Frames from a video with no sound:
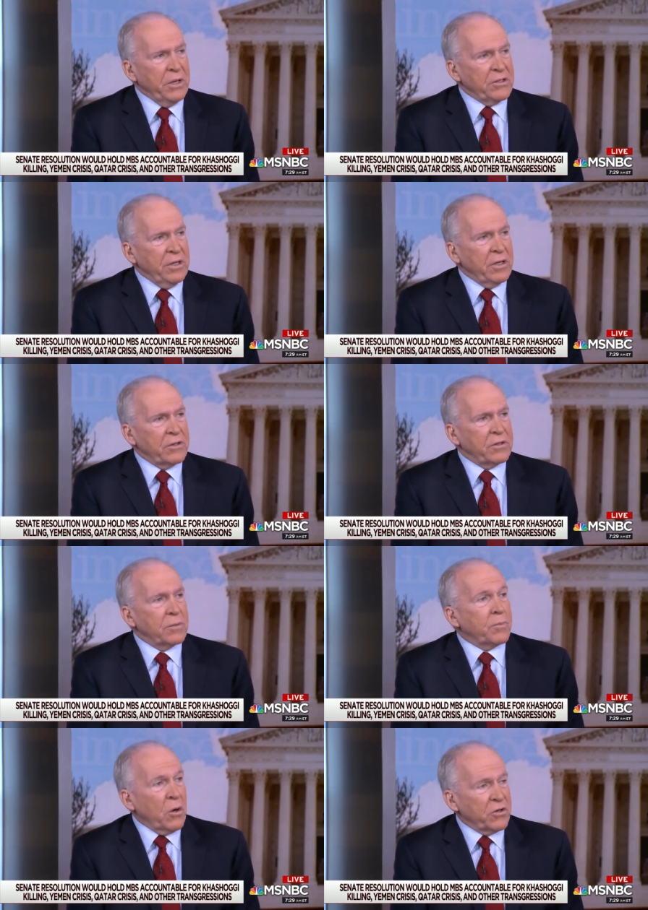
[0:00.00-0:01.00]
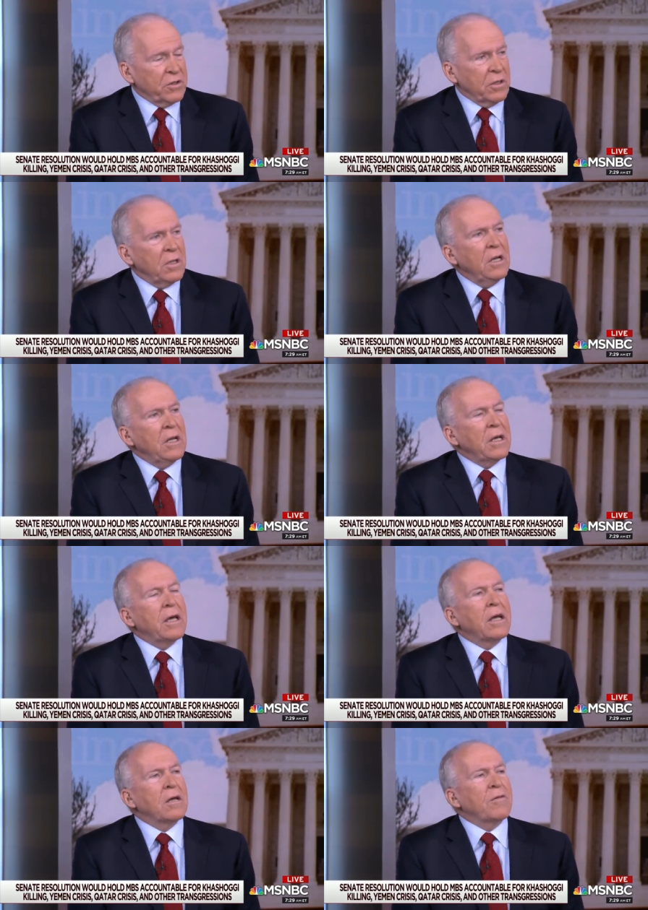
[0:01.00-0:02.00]
business, personal,
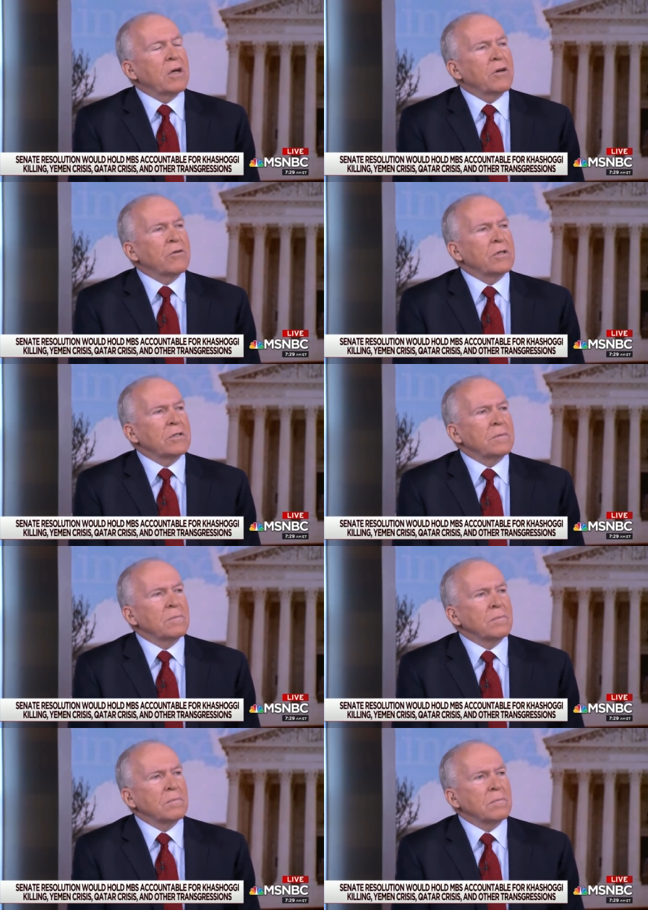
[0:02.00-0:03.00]
ahead of the countries. Stu,